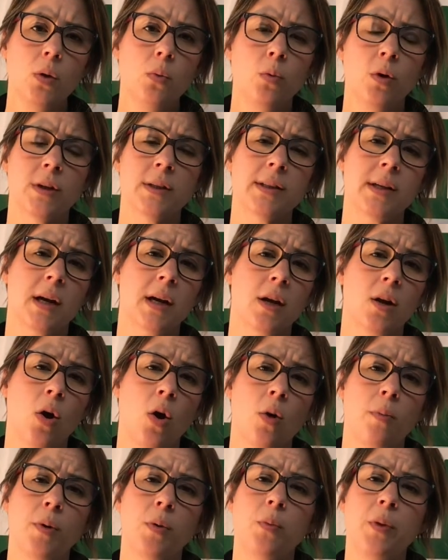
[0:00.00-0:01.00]
we're stuck at
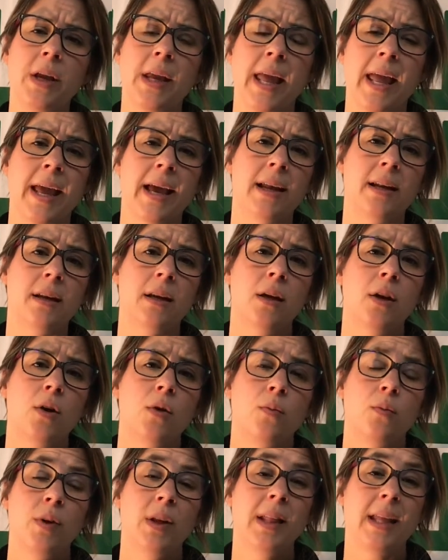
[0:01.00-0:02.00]
home and we can't
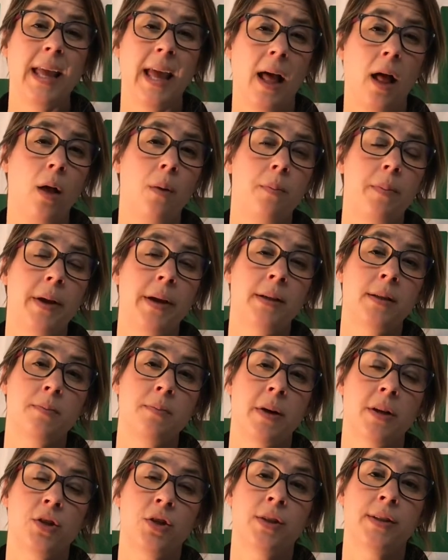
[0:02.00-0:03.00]
really help as
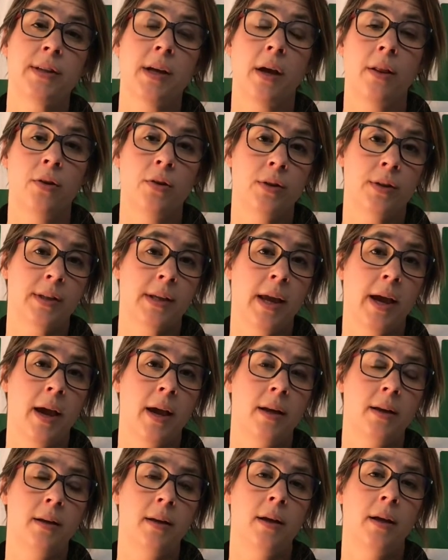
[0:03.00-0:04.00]
much as others
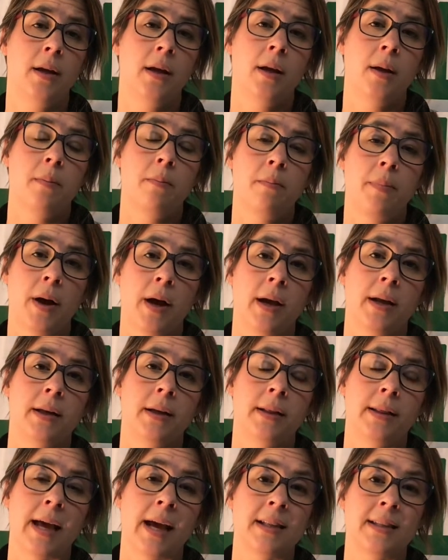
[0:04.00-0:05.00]
can, but
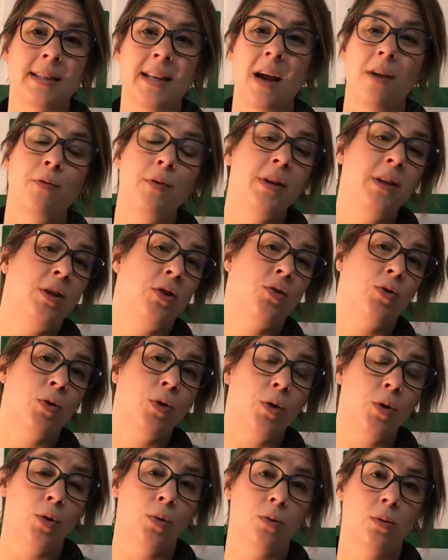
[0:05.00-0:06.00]
that's not really
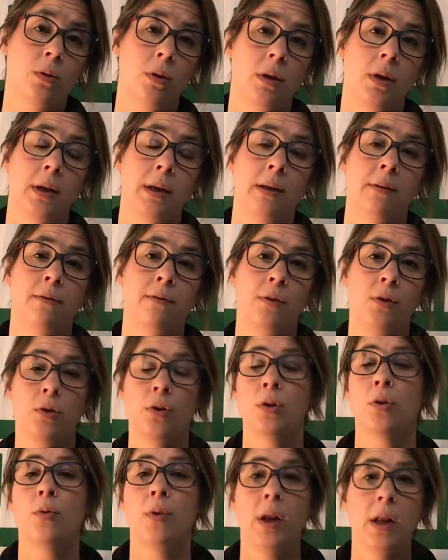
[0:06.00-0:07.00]
true. If you're
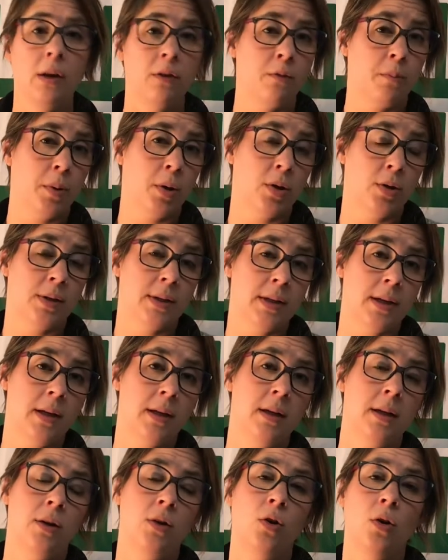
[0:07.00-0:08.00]
a creative
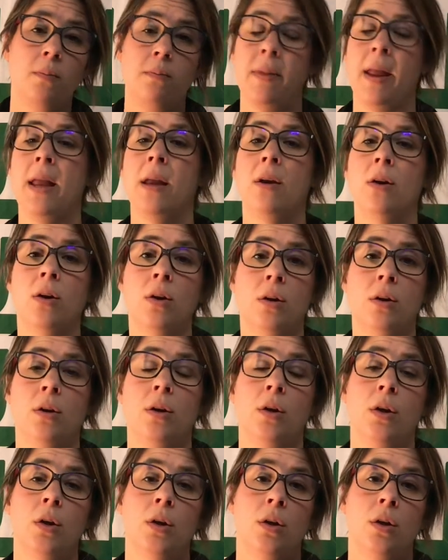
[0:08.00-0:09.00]
person and you're a maker,
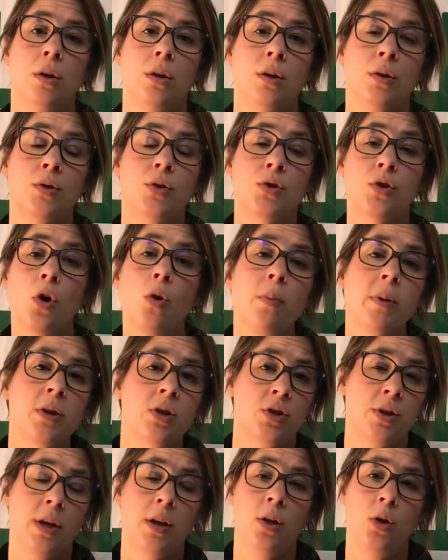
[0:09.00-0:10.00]
there's so
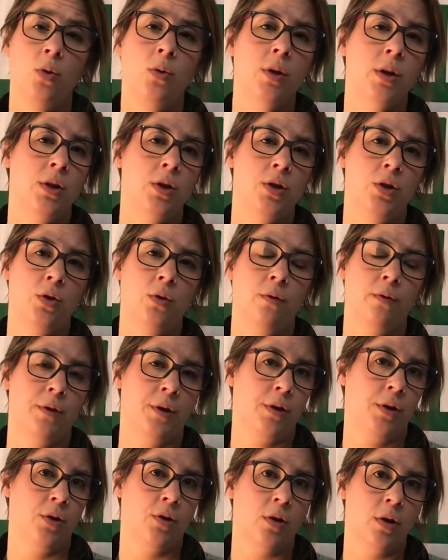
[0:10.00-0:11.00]
much that you can do for
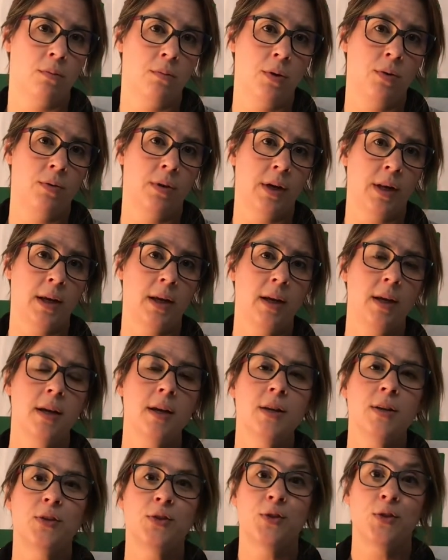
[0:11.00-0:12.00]
your community.
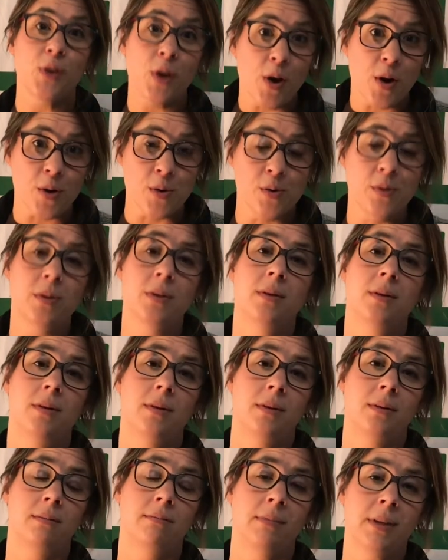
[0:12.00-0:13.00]
So
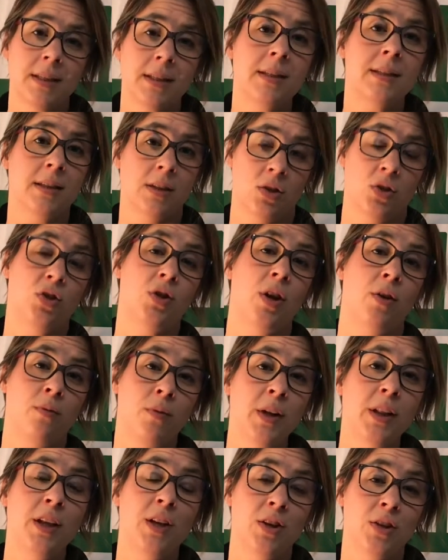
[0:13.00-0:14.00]
this is a, a
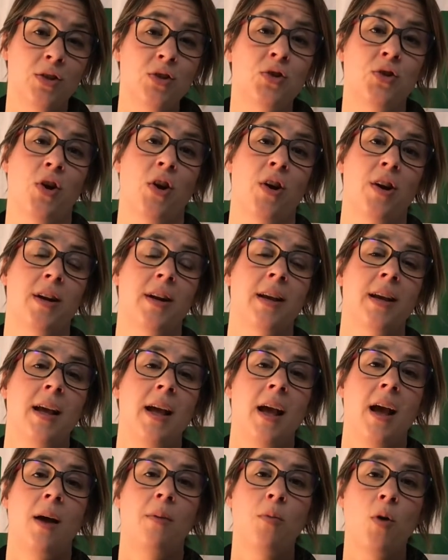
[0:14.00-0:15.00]
really good start.
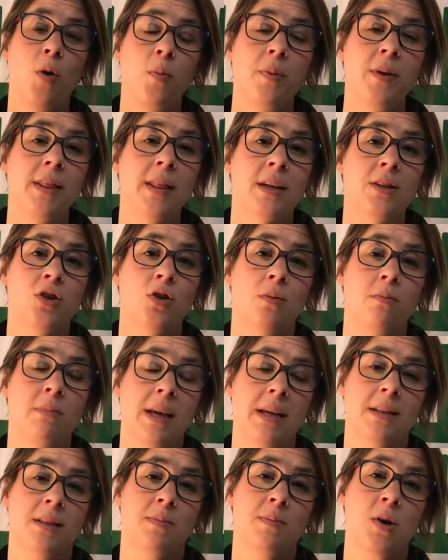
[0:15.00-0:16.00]
I'm hoping that you'll
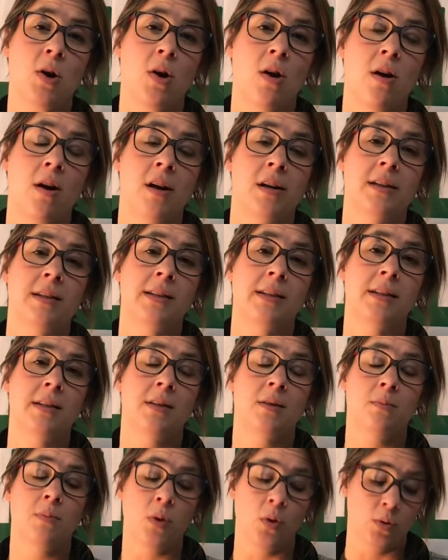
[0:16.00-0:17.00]
make some cards and
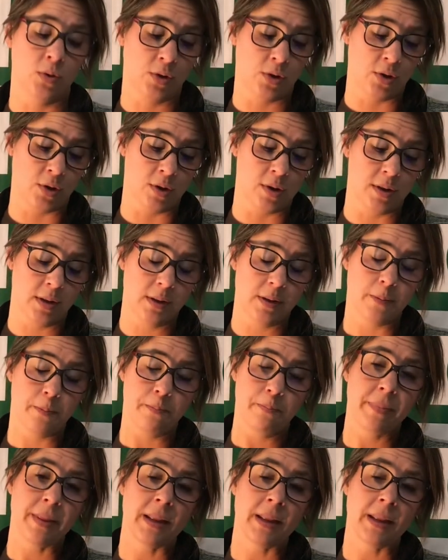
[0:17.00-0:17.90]
some posters